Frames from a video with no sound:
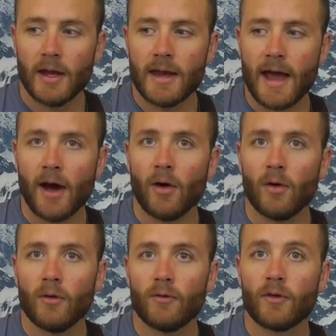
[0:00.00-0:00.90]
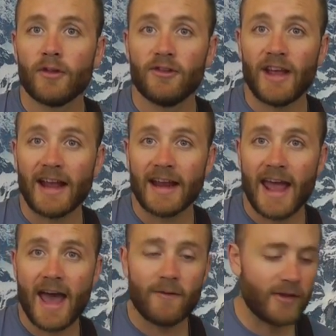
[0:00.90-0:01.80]
Now, for the second
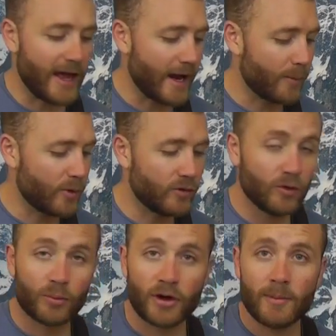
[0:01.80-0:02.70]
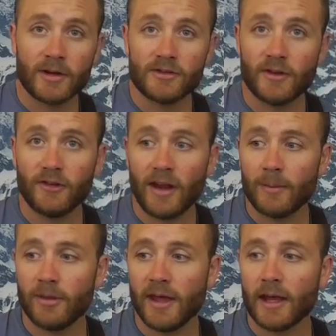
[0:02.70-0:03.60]
half of that, I'm going to do pretty much the
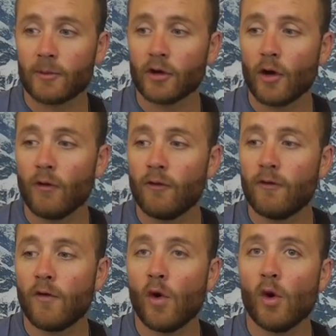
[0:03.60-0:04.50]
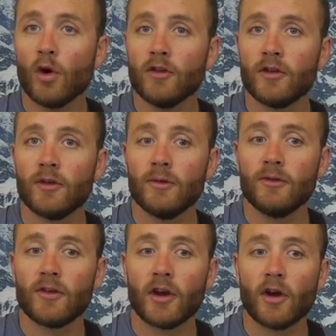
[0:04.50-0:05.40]
same thing. I'm going to go 4, 2,
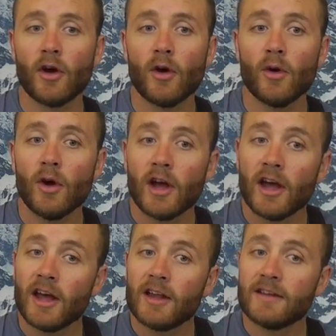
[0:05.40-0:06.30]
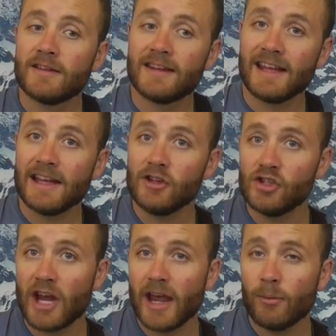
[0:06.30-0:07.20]
0, D
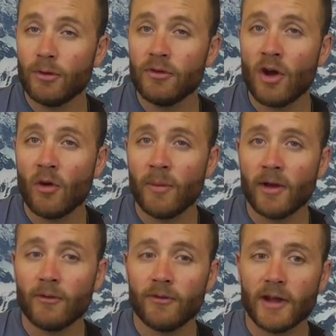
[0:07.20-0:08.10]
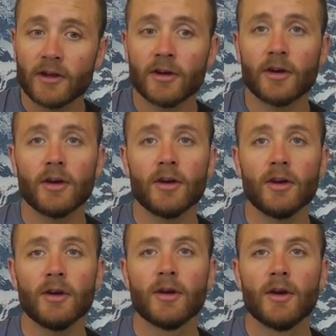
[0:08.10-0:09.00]
shape with no middle finger.
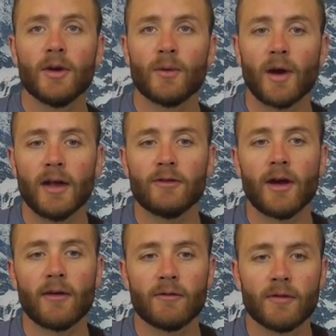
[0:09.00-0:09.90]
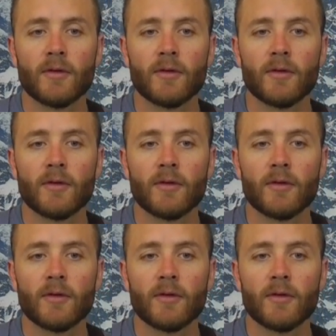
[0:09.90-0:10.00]
Right, so I have.